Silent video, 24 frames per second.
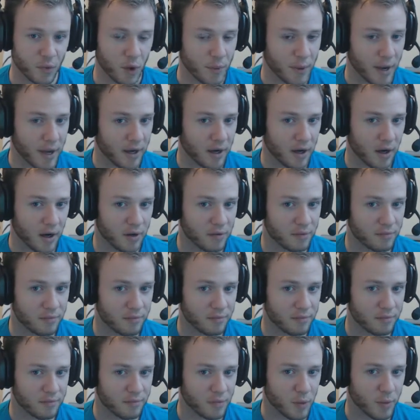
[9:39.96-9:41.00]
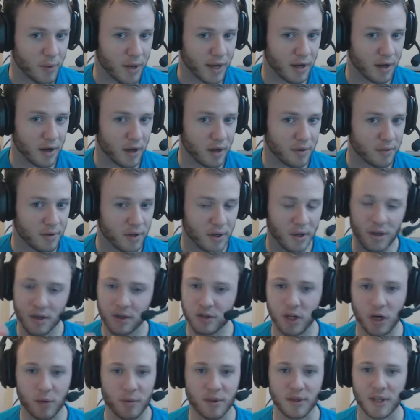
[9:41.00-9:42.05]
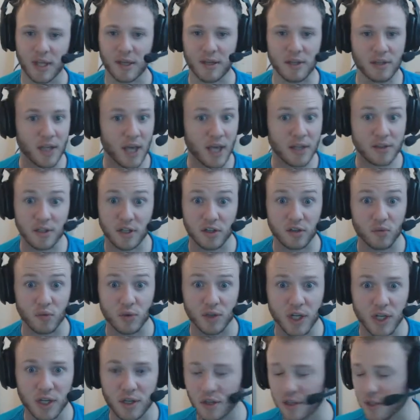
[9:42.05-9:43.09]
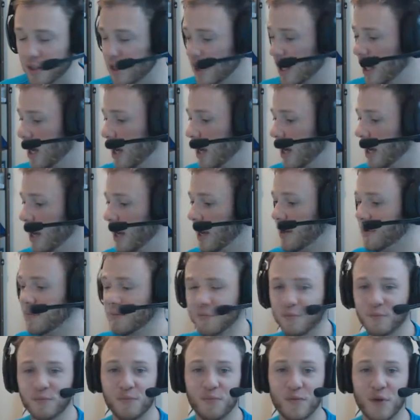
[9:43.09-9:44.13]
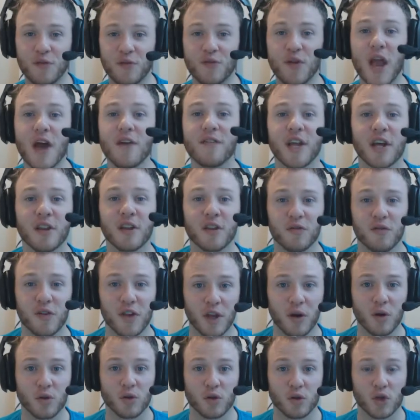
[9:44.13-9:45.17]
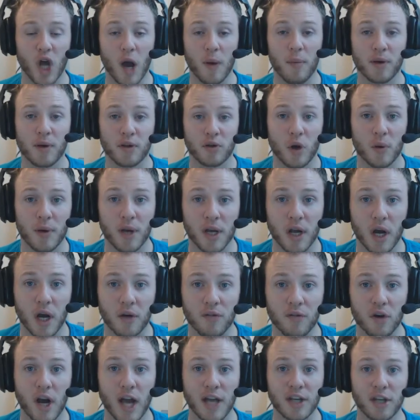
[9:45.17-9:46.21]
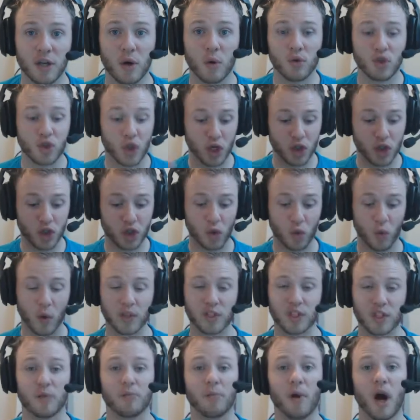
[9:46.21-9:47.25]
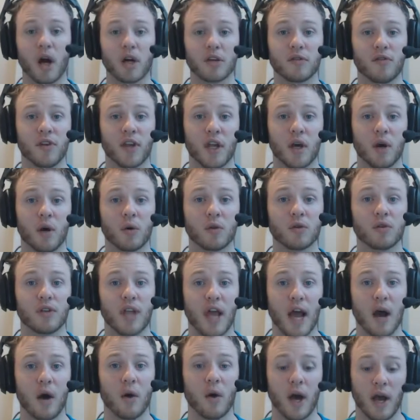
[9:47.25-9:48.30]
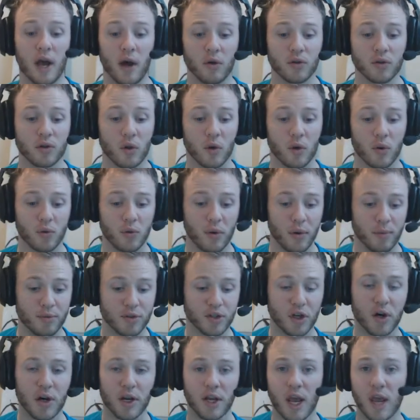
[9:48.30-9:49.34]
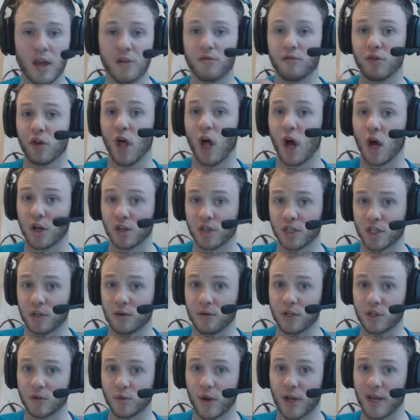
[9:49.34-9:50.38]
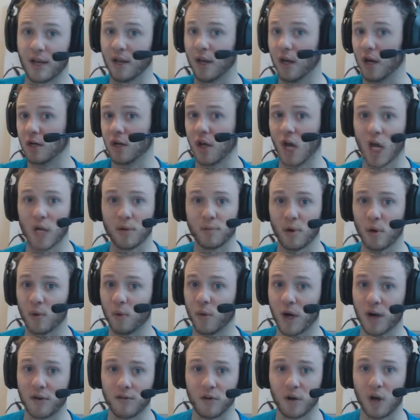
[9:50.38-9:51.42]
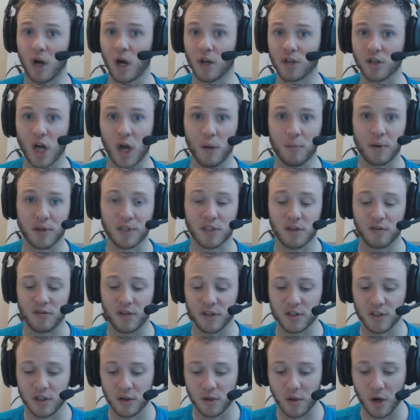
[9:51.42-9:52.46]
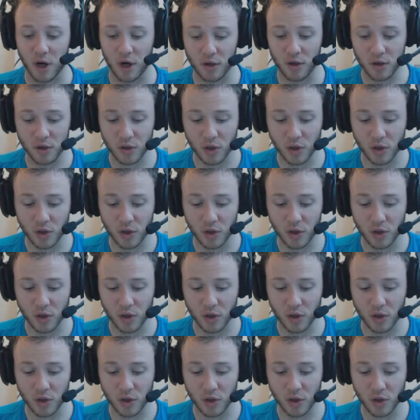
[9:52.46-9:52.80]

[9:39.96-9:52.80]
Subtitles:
We back on? We back on? Sorry about that. This headset is ridiculous. If you have any other videos or topics you want me to cover, I don't just do What's in the Box videos now. I also am starting a vlog series where I can kind of talk about whatever hot topics and events there are.